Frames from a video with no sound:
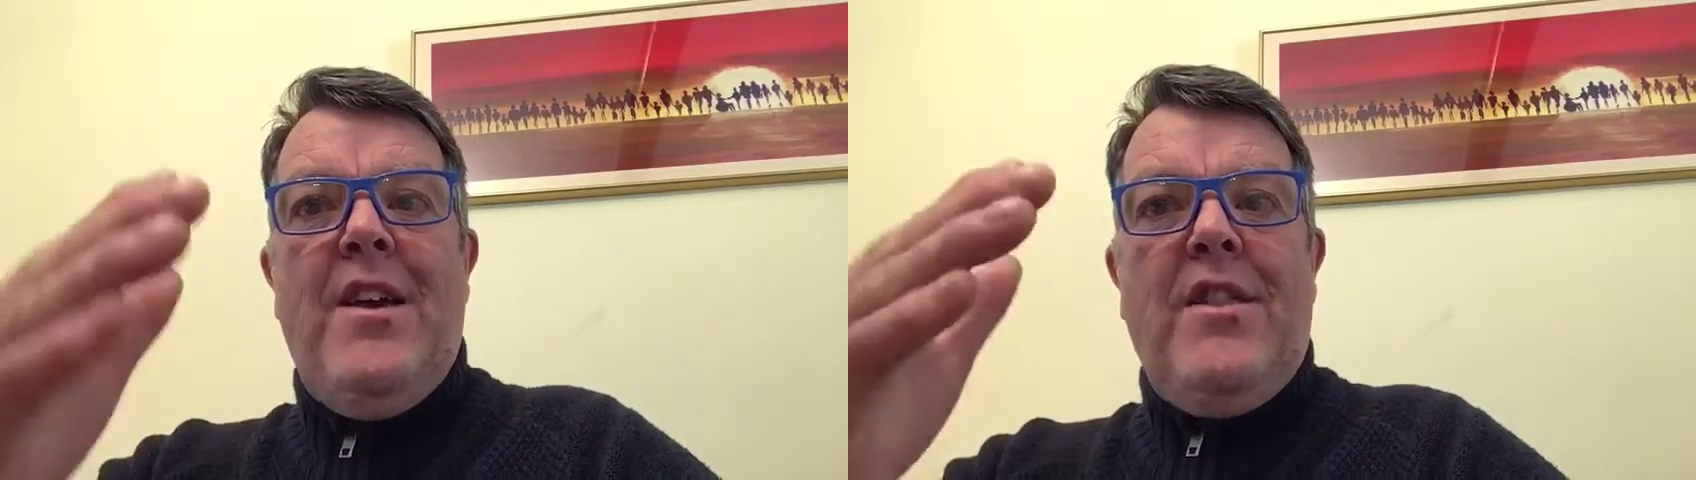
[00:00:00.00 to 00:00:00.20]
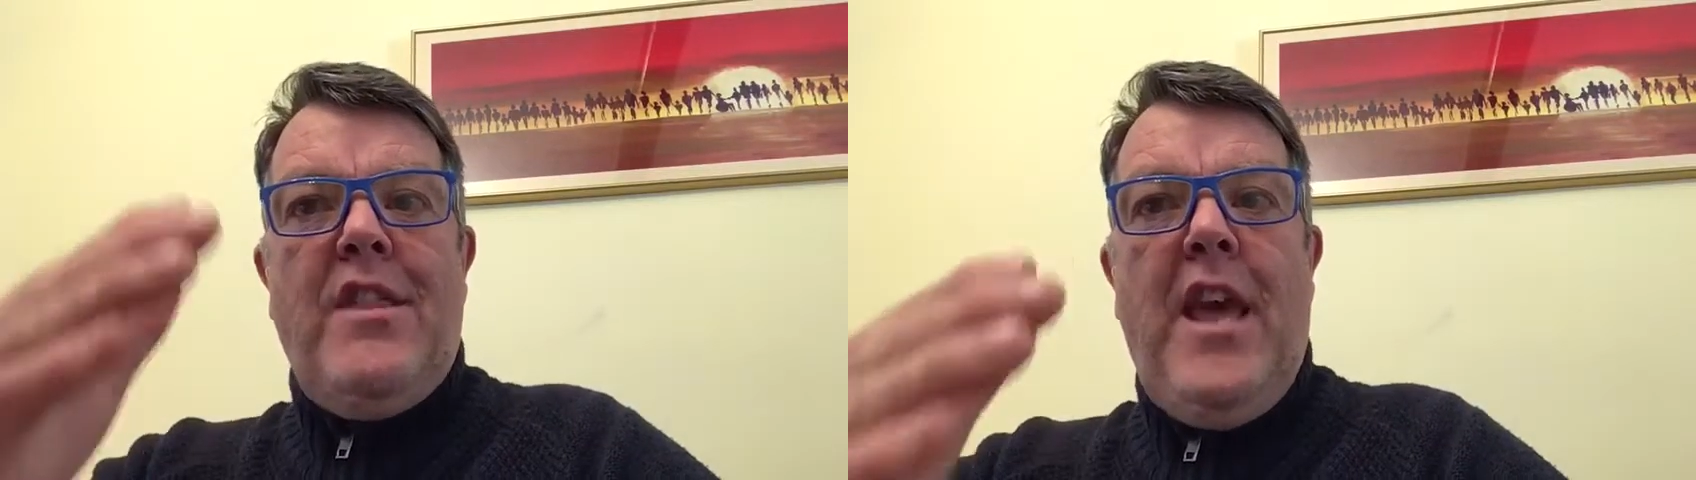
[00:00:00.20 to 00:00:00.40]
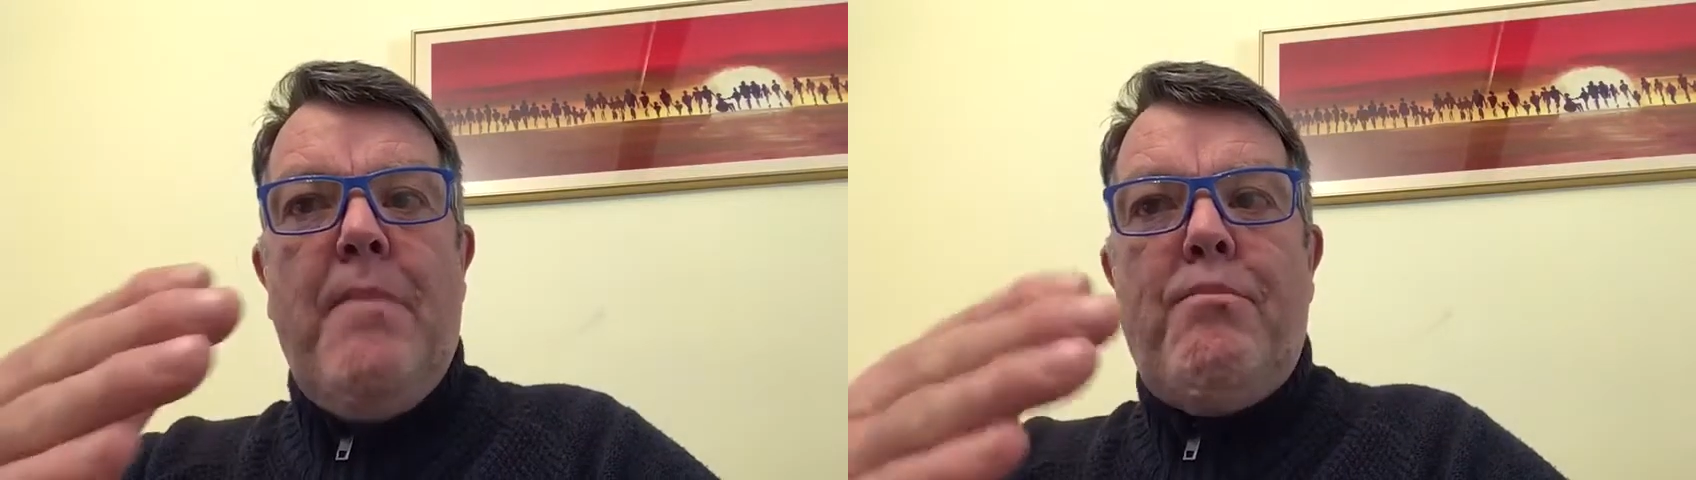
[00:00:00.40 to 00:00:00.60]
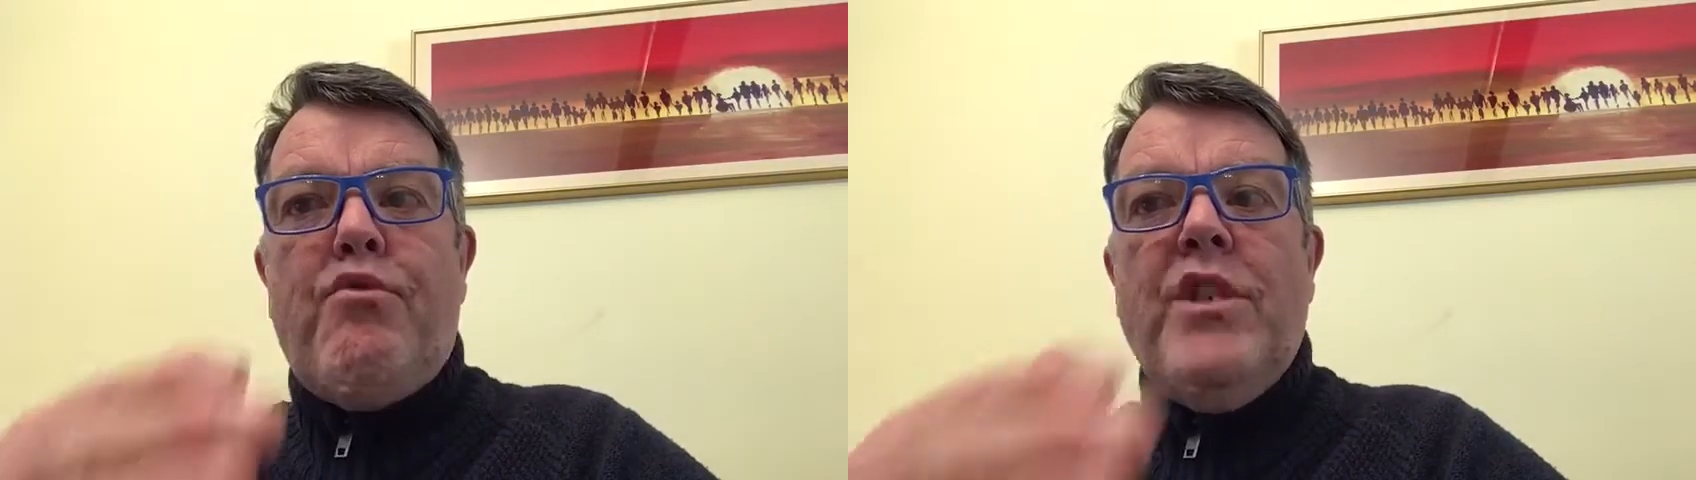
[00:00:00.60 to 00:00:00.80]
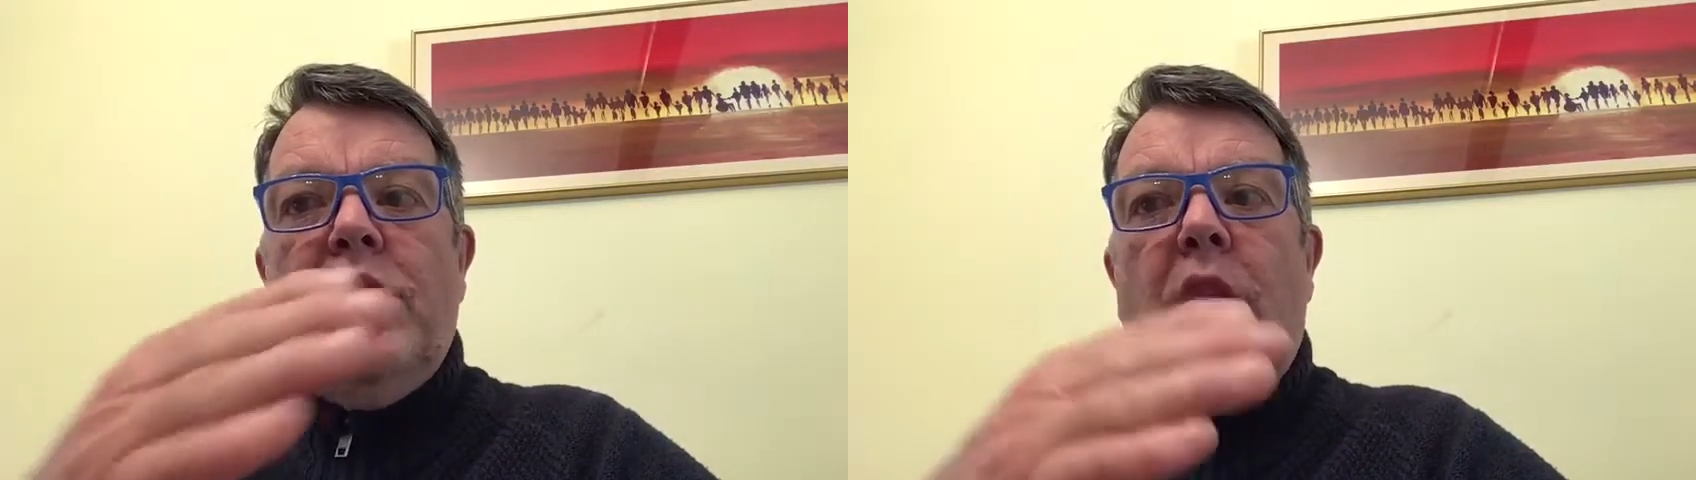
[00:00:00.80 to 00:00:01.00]
their
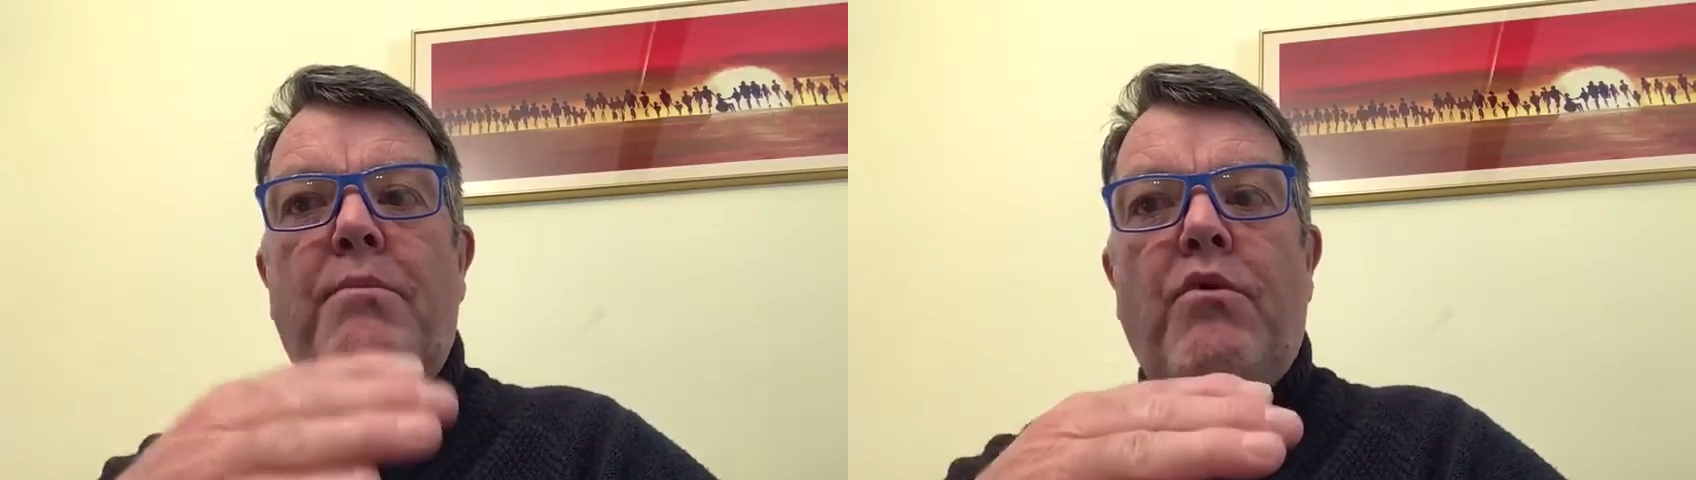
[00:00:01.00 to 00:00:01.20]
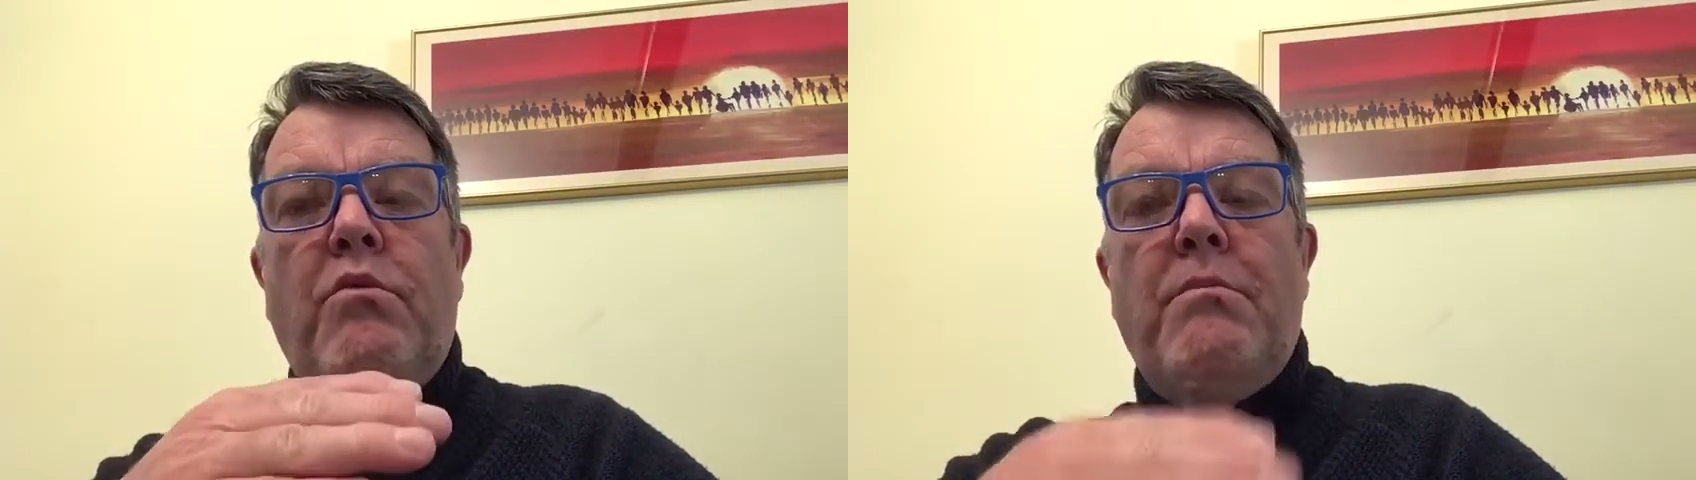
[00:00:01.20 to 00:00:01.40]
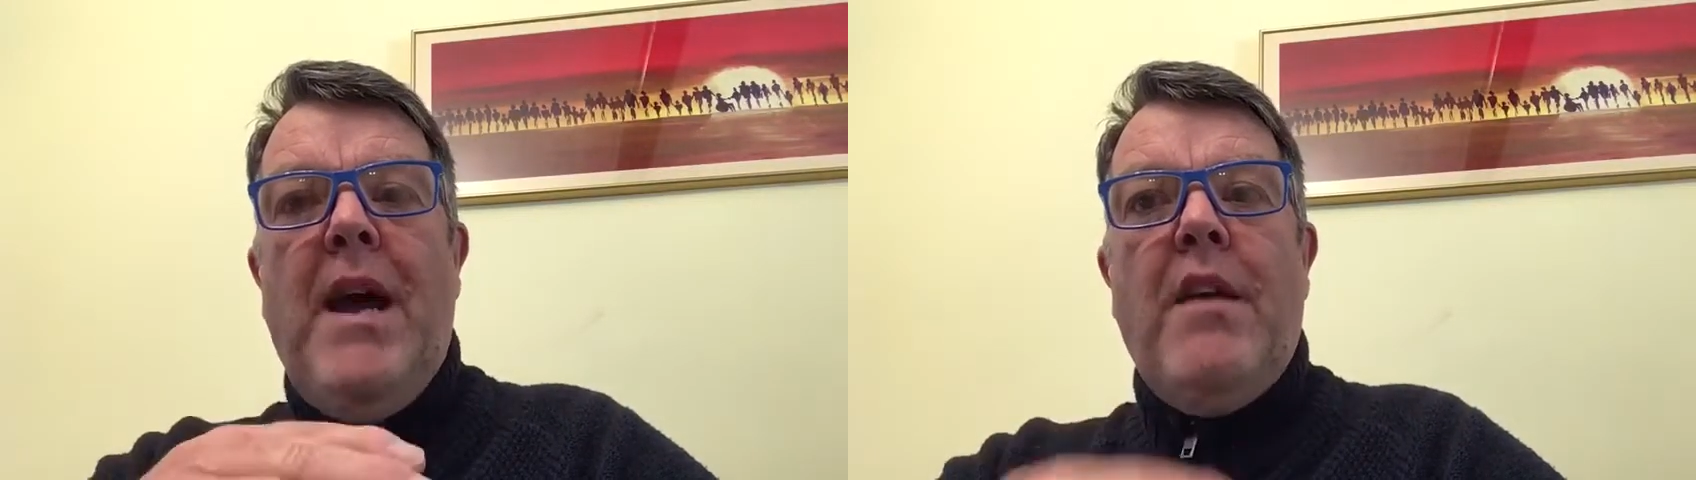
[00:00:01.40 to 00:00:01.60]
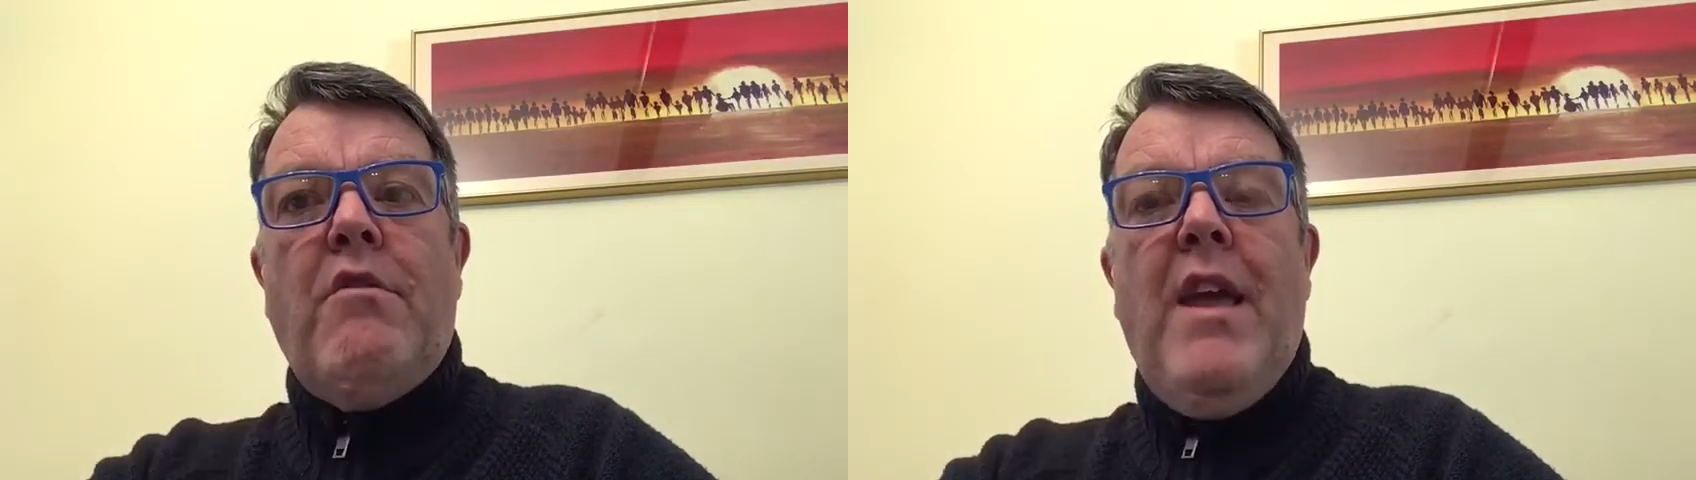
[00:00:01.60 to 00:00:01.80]
principal male